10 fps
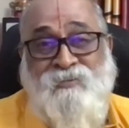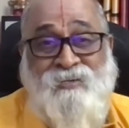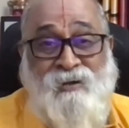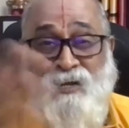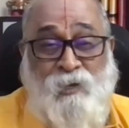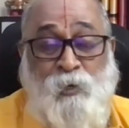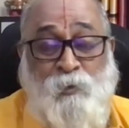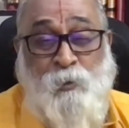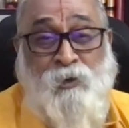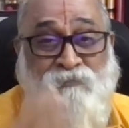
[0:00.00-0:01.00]
It's not a
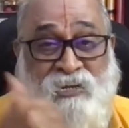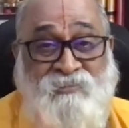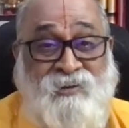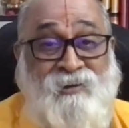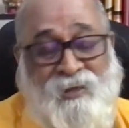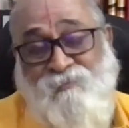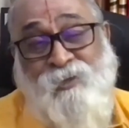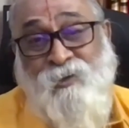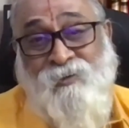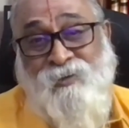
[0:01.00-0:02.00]
commitment of
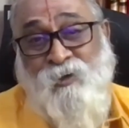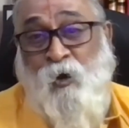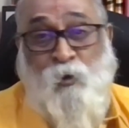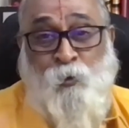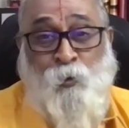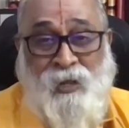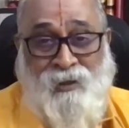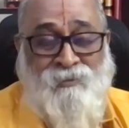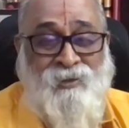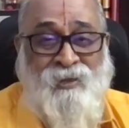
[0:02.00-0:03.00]
yesterday or
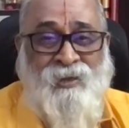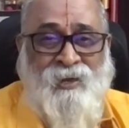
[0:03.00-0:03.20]
today.